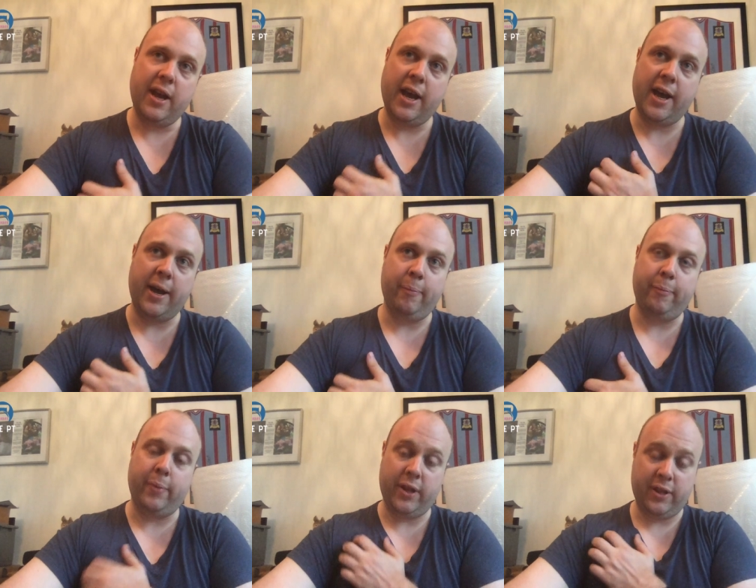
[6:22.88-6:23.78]
Um,
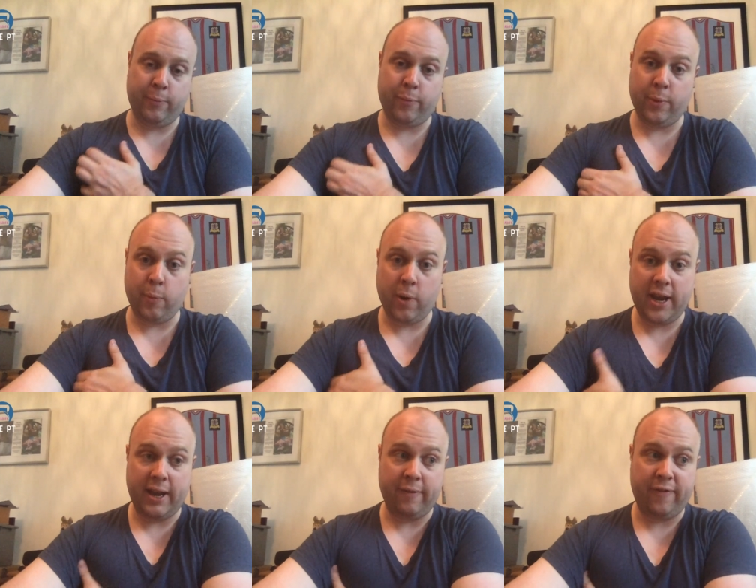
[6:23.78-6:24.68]
but the, the way
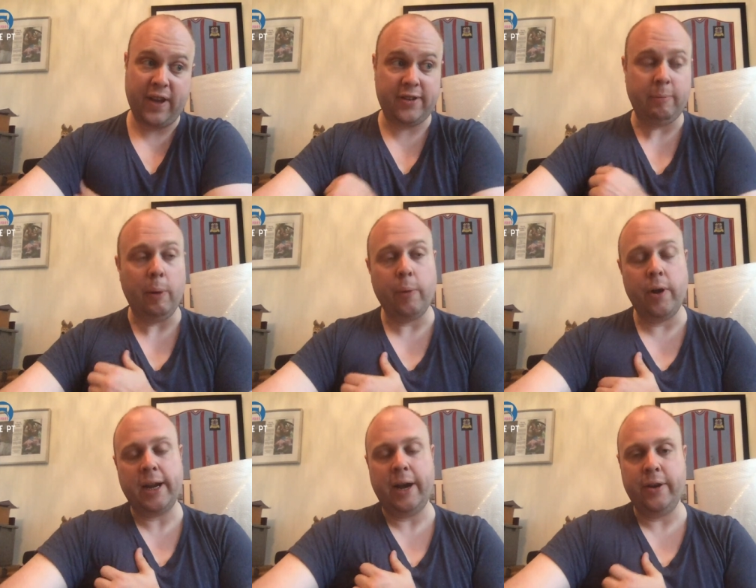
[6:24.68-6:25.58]
it affected my
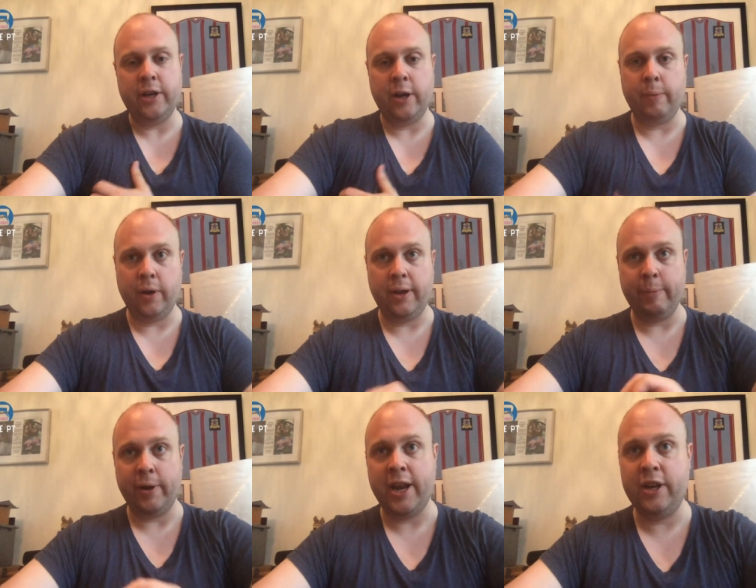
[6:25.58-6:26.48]
workout, you know, my,
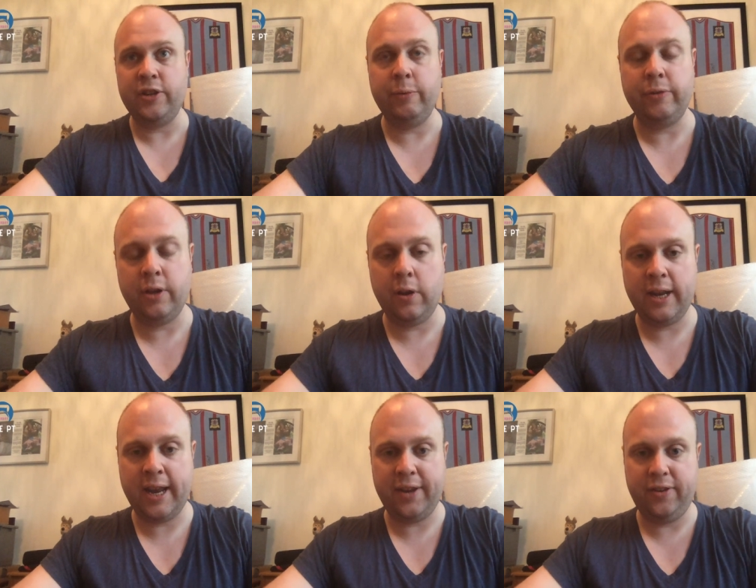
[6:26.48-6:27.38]
my energy was a lot
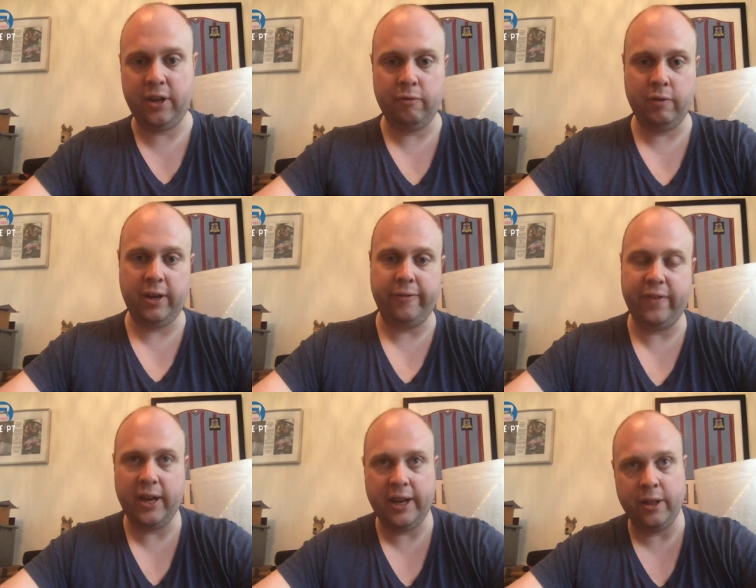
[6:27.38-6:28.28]
less. You could really
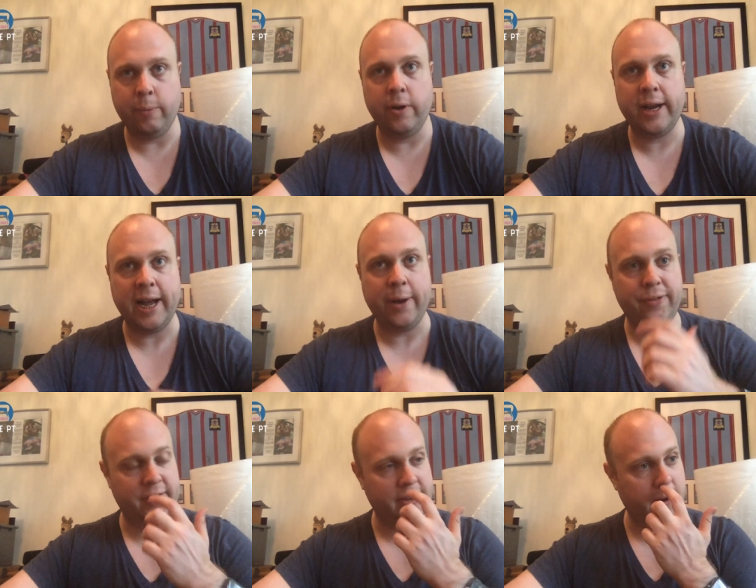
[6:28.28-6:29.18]
feel it in the
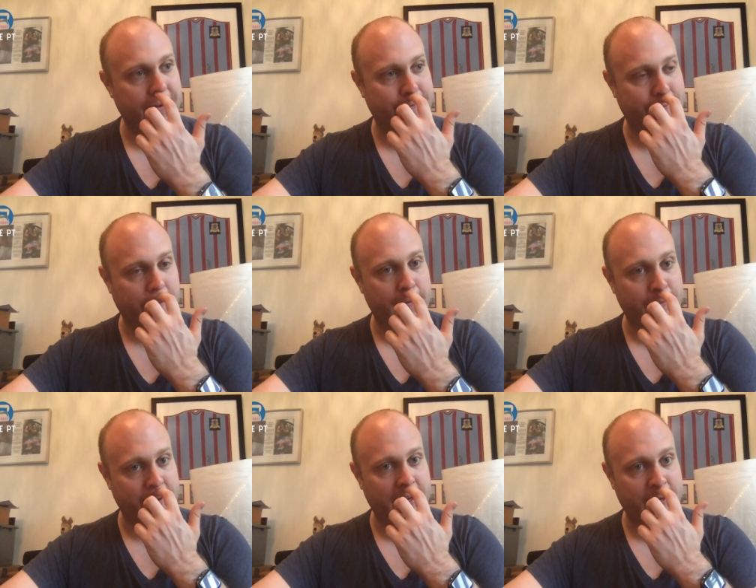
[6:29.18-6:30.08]
workouts, and it kind of like
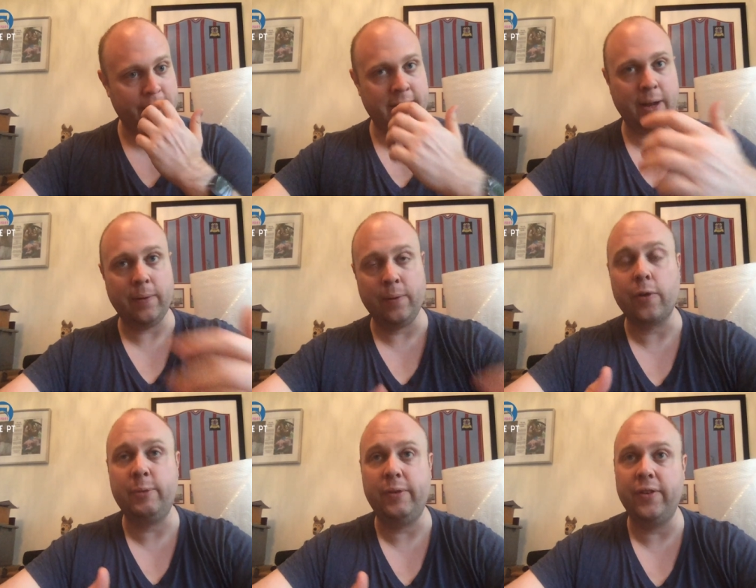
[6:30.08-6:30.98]
nearly
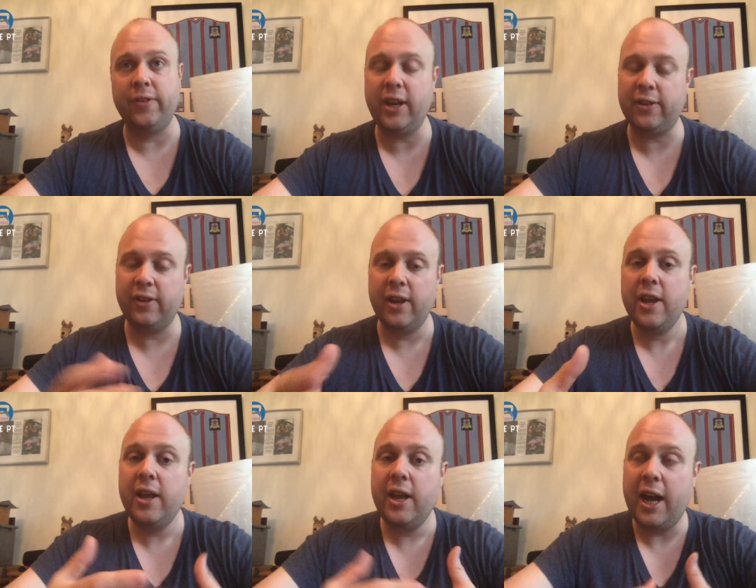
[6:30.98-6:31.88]
knocked me for six.
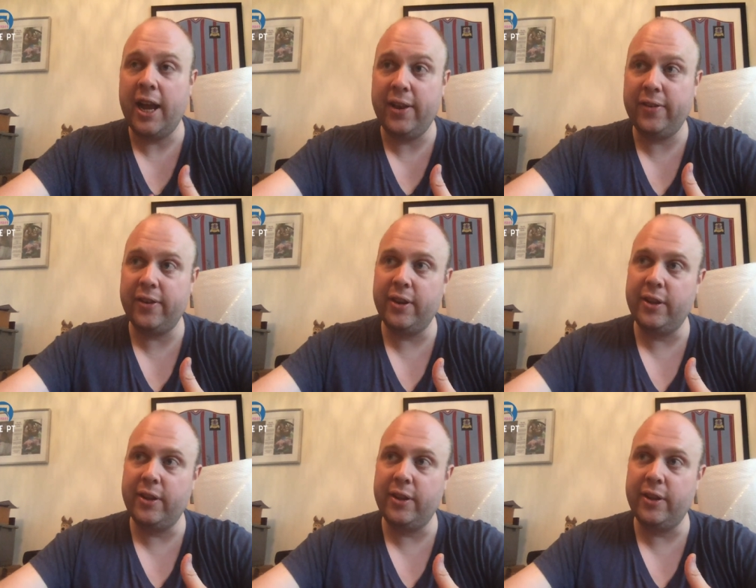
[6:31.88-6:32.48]
And